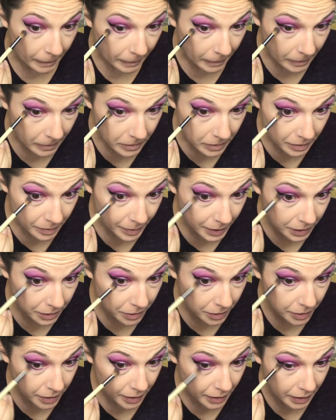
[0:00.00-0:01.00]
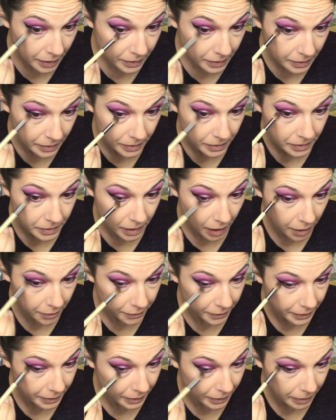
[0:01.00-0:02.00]
And just make sure that it's
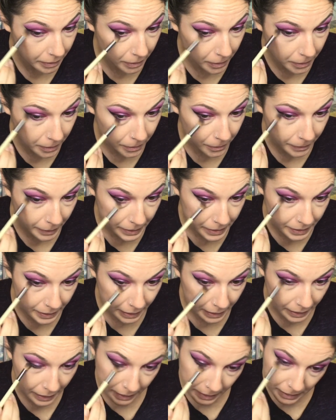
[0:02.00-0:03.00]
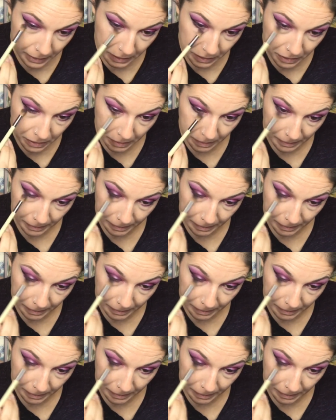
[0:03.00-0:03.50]
softened all the way to the edge.